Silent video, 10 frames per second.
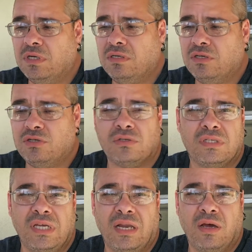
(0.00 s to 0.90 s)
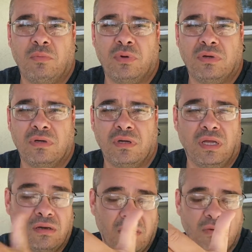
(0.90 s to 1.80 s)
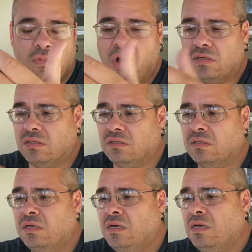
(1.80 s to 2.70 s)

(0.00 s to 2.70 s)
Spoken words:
initial setup and unboxing